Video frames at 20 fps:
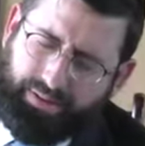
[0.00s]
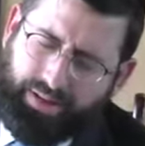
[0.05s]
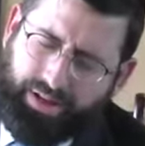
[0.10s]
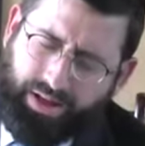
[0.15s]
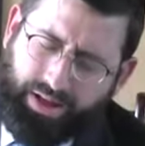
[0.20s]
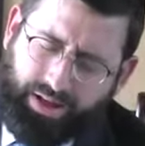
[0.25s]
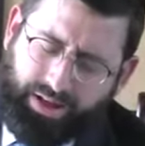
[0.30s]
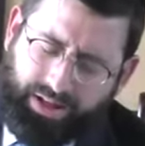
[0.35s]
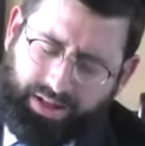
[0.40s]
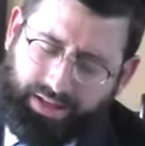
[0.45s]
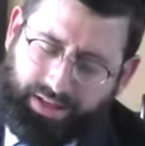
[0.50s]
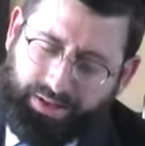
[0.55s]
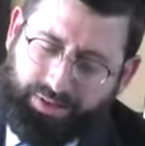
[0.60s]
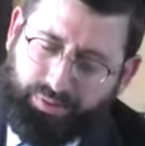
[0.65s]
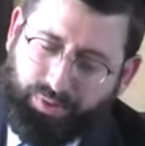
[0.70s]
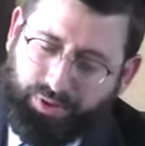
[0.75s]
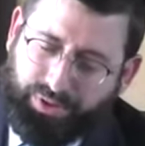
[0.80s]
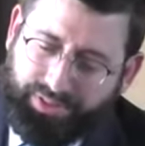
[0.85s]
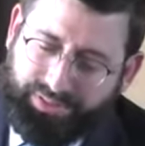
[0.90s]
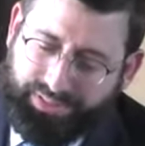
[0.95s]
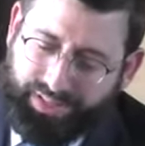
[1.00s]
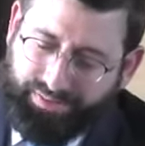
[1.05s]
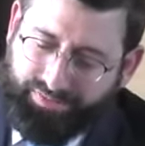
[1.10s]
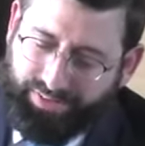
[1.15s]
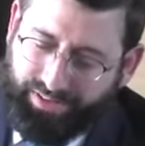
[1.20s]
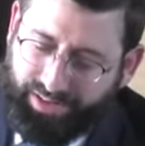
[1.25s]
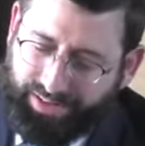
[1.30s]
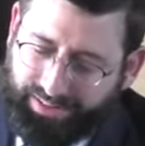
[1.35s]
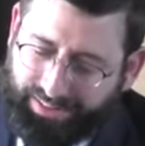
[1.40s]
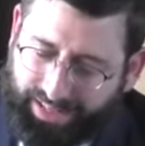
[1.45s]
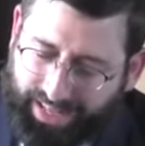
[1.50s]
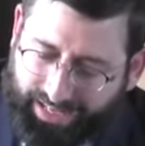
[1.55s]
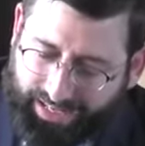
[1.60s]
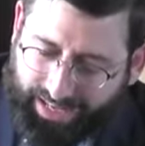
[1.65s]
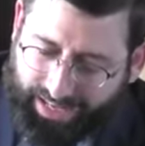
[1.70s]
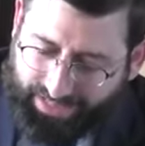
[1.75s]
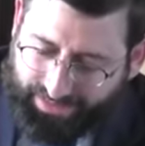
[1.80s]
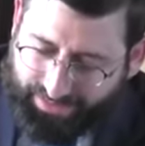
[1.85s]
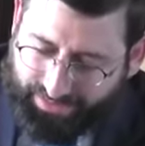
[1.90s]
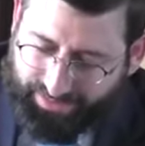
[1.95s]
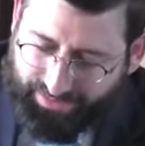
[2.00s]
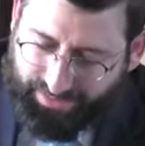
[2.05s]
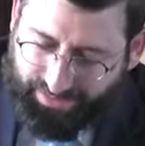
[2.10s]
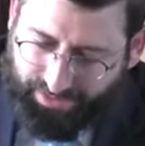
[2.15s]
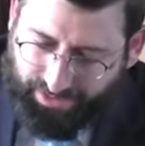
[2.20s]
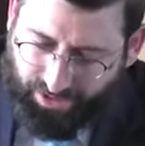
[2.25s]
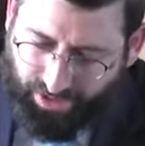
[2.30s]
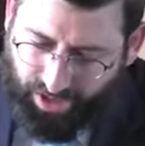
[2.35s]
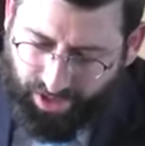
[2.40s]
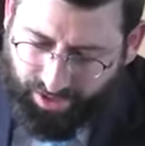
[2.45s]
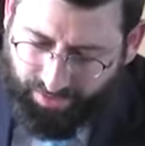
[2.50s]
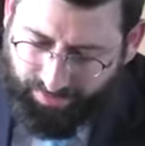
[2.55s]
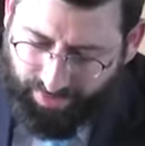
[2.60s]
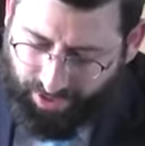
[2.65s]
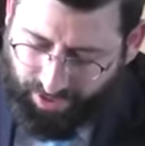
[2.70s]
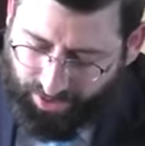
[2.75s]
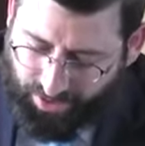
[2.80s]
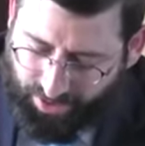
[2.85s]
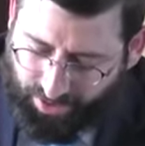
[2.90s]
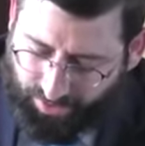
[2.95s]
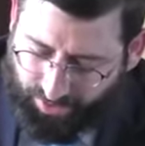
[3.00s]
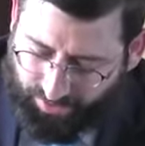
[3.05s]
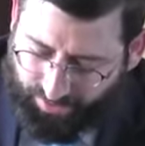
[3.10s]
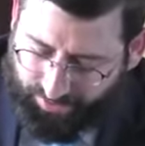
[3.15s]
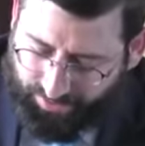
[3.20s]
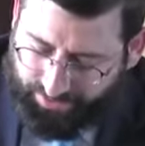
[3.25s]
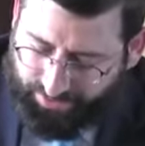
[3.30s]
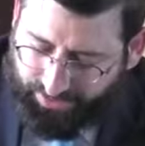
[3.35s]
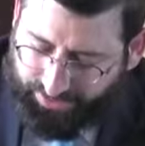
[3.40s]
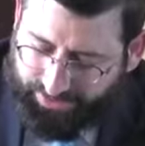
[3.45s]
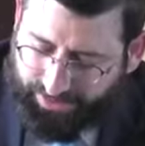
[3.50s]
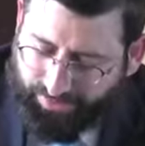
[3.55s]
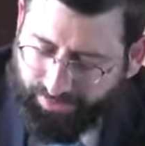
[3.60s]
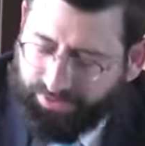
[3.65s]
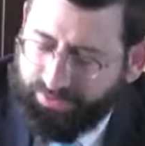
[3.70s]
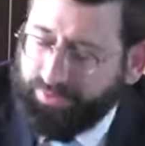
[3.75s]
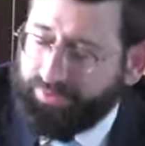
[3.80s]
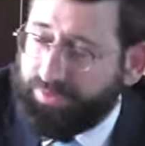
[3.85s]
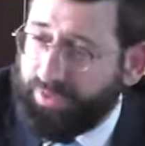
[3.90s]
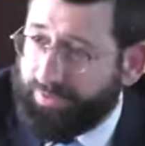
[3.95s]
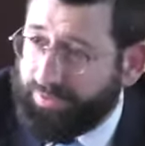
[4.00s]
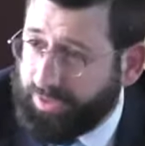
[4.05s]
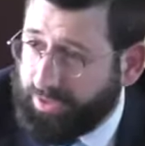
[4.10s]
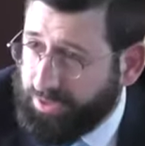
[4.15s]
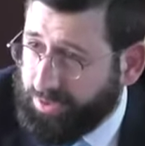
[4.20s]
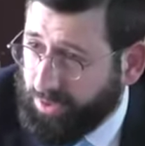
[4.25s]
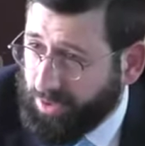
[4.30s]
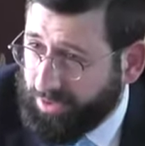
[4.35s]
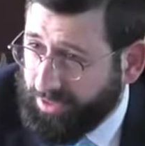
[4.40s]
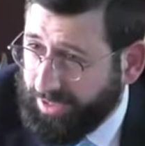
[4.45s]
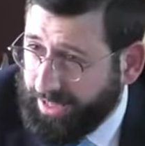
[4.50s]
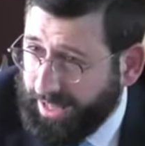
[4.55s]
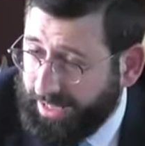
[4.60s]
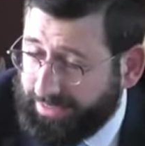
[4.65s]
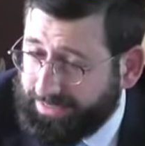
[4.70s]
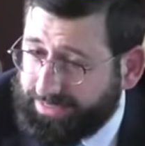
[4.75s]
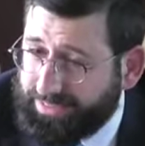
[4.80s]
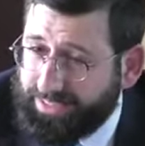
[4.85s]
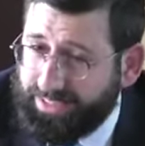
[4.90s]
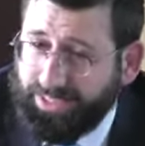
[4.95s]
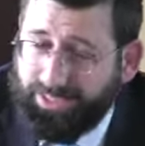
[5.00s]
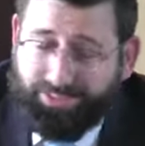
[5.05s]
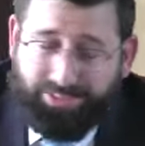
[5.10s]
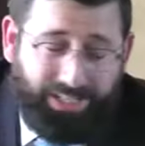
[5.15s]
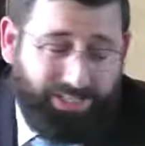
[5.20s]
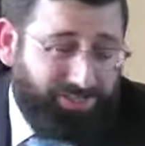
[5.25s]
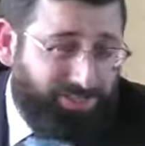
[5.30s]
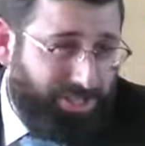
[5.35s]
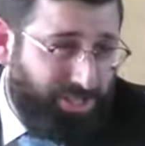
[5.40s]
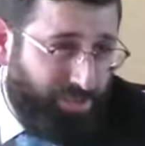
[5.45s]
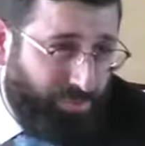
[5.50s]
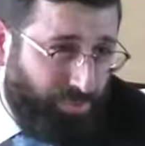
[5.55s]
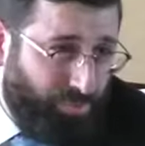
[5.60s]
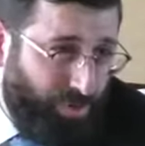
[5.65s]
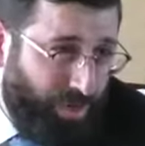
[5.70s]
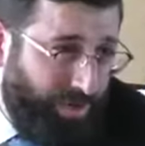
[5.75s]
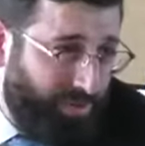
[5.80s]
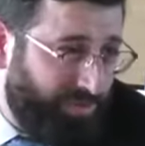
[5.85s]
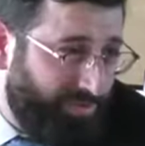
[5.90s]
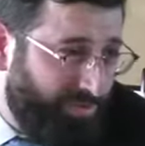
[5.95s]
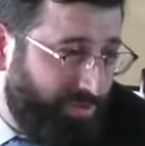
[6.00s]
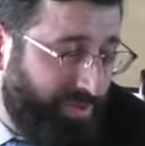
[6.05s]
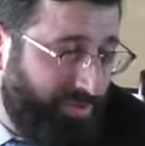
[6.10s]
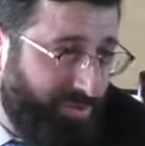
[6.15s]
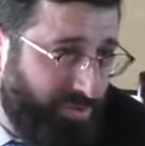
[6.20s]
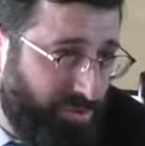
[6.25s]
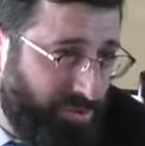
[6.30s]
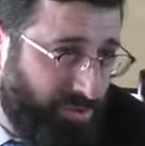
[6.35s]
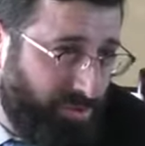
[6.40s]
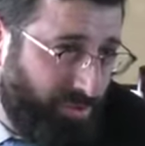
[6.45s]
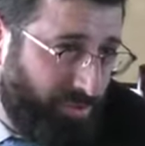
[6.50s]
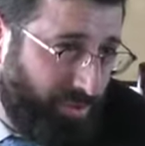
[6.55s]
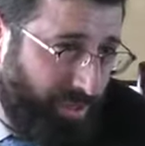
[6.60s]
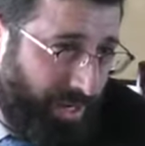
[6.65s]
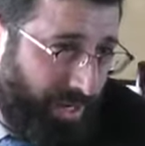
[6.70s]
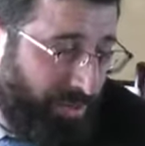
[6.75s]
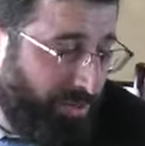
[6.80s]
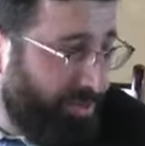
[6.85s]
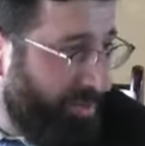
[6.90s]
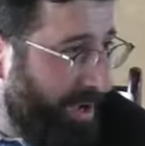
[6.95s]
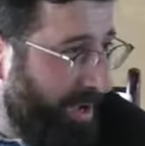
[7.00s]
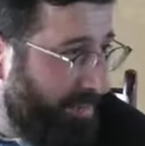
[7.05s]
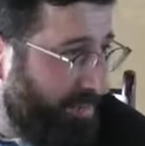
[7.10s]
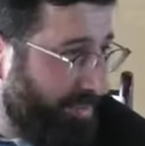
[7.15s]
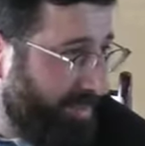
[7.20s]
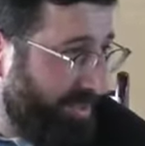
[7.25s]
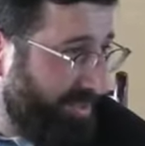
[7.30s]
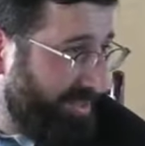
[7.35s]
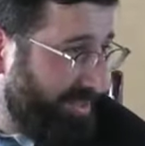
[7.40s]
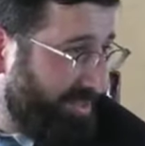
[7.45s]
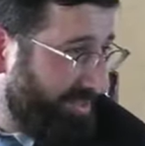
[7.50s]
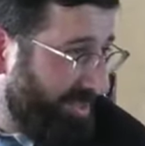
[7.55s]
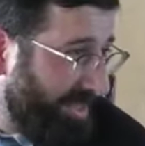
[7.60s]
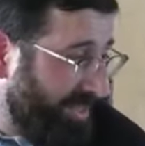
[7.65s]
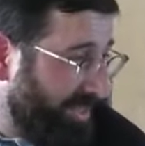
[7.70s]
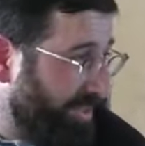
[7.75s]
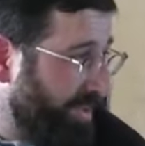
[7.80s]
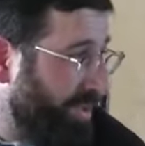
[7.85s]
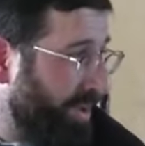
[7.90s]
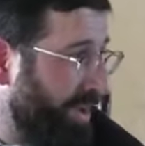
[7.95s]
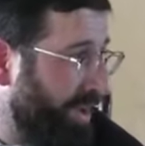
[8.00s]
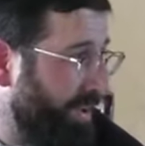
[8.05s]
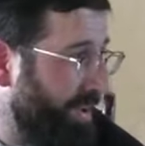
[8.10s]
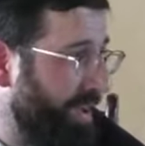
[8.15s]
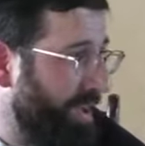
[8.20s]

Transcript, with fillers: Uh, he wrote a sefer, Leket Chachma Umoser. His name was Rav David Kronglass. It's actually the Rav of the shul where I grew up was a son-in-law